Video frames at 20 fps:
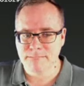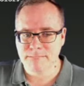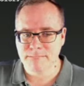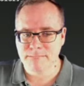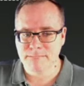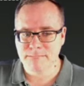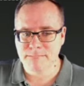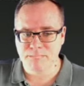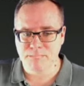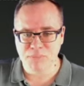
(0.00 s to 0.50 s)

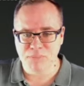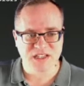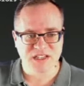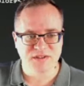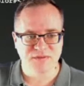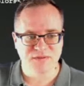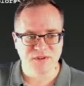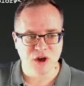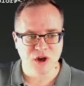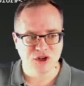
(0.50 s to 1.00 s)
blocks
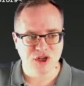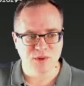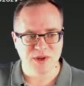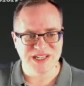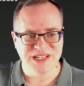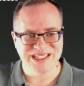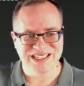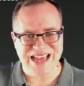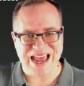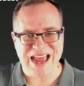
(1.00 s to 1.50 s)
of code do
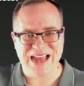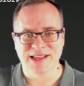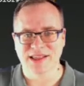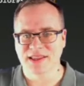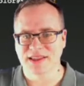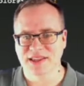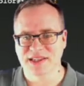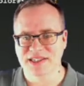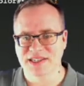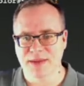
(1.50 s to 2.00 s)
exactly
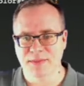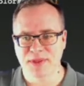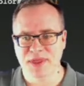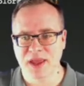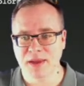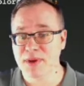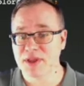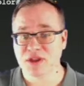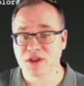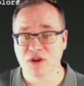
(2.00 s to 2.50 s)
the same
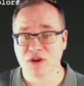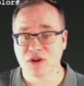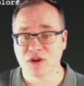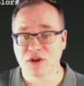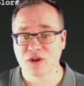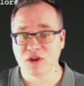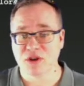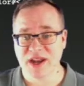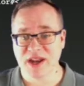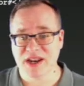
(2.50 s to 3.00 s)
thing, but they're
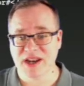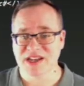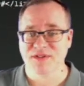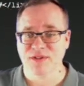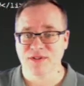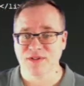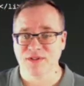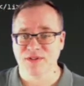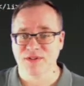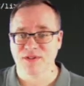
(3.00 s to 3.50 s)
written in
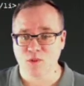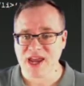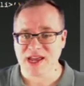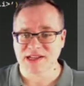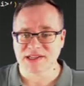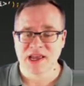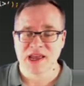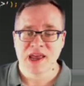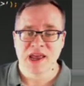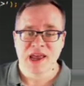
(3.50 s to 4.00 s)
different ways.
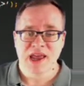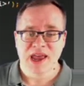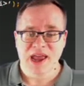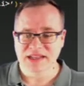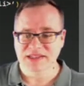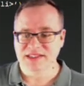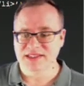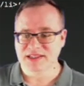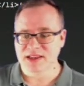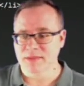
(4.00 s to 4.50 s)
And
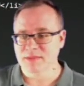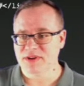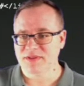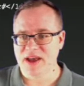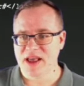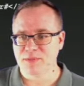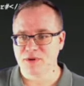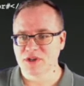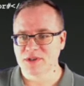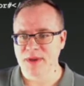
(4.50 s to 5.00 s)
some
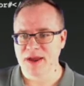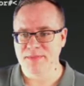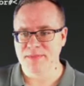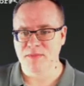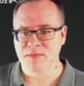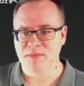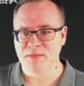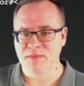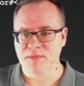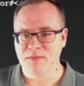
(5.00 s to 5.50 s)
developers might
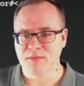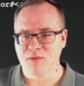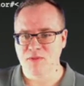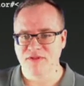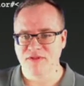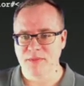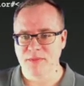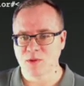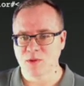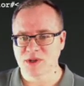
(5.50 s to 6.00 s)
be more
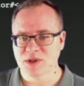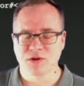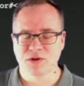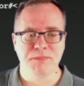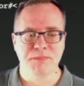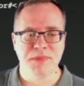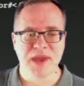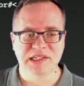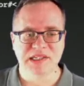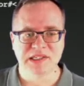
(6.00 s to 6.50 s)
familiar with
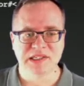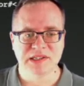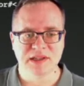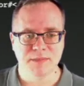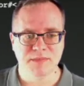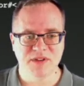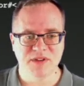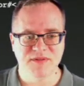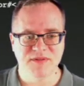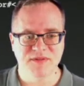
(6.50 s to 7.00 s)
script-based.
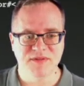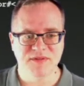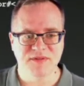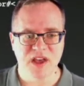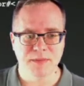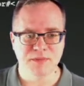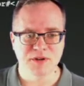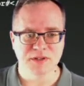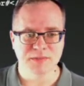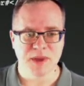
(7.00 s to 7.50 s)
Some
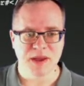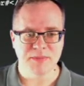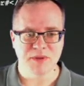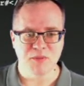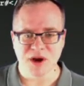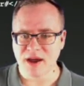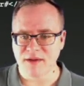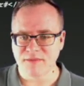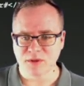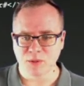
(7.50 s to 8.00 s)
developers might be more
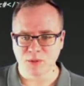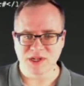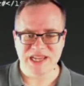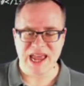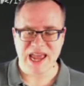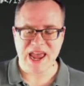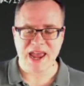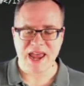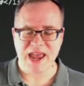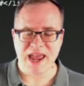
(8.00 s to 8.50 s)
comfortable with
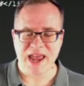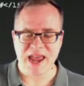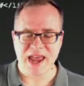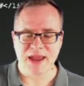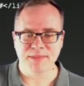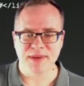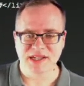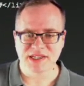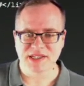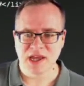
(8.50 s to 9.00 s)

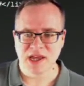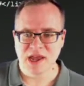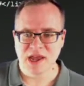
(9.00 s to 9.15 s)
tag-based.